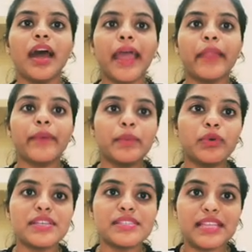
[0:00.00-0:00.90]
And one
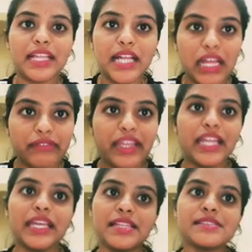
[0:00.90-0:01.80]
more is the
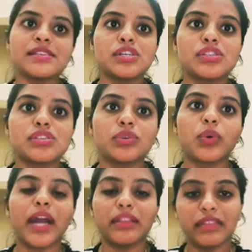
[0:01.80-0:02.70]
convenience. So
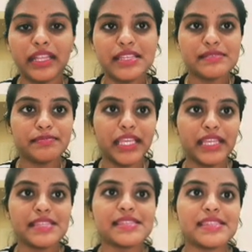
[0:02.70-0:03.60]
convenience
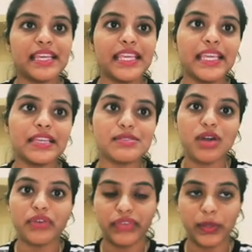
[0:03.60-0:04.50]
means the ease
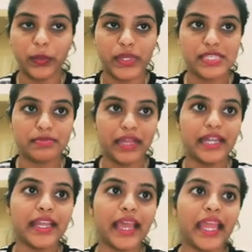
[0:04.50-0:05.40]
of
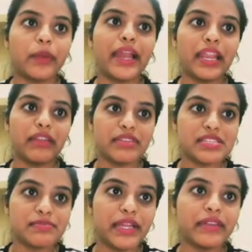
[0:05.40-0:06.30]
investment, and while an
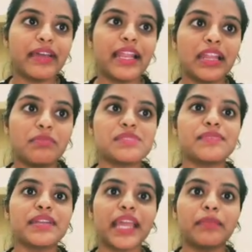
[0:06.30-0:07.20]

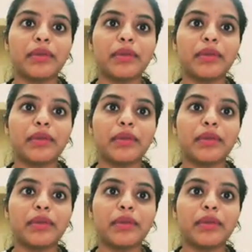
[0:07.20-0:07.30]
investment can be